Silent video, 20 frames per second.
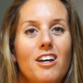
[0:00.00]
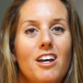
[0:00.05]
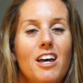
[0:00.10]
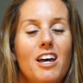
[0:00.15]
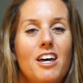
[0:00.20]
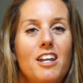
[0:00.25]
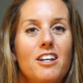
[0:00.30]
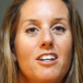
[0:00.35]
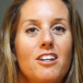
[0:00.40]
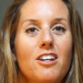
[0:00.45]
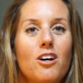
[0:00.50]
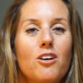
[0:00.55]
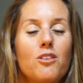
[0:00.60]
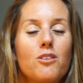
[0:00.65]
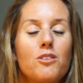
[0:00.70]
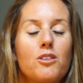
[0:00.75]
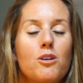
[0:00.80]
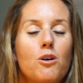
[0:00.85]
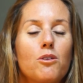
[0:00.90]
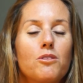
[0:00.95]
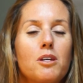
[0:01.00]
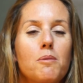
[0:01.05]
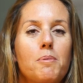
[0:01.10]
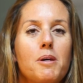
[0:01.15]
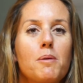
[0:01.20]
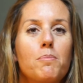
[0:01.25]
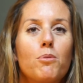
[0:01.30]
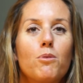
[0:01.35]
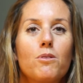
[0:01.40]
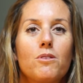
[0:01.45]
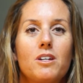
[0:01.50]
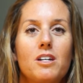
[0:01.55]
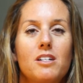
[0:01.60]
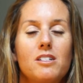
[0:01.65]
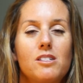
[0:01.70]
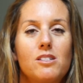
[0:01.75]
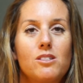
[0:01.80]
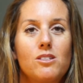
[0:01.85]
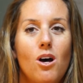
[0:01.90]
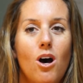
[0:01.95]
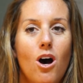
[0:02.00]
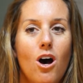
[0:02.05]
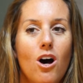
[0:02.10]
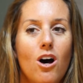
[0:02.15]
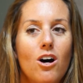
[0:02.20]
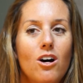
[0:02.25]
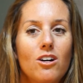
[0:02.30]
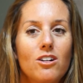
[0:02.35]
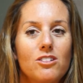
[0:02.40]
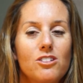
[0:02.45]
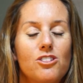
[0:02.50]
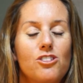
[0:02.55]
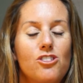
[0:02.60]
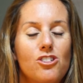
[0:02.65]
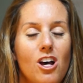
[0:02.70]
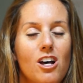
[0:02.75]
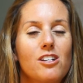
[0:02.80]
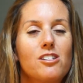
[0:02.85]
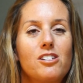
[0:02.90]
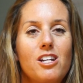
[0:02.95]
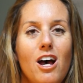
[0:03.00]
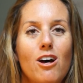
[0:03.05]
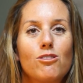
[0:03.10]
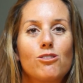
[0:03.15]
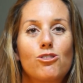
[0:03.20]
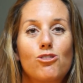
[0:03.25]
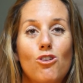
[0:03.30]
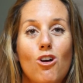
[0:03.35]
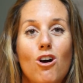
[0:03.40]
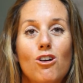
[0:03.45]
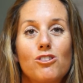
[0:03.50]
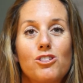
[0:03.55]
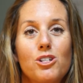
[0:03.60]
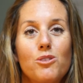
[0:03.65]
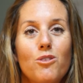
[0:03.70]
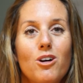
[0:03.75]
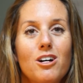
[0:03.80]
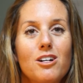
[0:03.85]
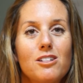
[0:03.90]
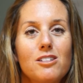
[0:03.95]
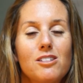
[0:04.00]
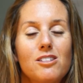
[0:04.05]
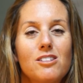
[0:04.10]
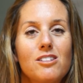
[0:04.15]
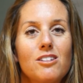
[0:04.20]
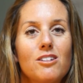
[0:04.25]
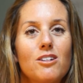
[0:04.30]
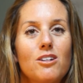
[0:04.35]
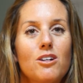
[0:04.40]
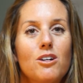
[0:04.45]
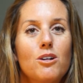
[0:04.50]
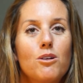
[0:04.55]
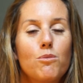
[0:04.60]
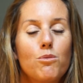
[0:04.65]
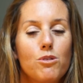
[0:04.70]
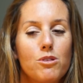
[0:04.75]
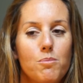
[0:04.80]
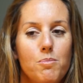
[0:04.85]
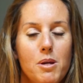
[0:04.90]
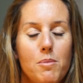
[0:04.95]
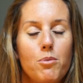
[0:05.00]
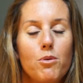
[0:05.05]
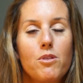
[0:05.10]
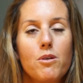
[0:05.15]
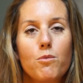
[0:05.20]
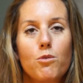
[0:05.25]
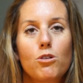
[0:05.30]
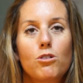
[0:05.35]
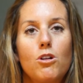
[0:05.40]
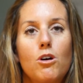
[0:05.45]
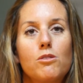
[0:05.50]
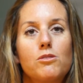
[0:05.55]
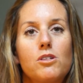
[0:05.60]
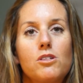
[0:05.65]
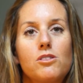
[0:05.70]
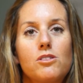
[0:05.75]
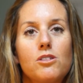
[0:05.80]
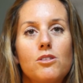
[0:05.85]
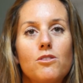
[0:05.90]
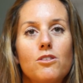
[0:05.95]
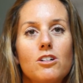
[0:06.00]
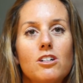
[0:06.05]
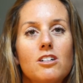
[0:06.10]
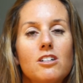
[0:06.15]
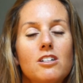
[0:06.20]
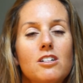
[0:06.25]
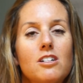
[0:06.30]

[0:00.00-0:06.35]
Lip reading: And the only people that saw just how strong she was were the people that were closest to her,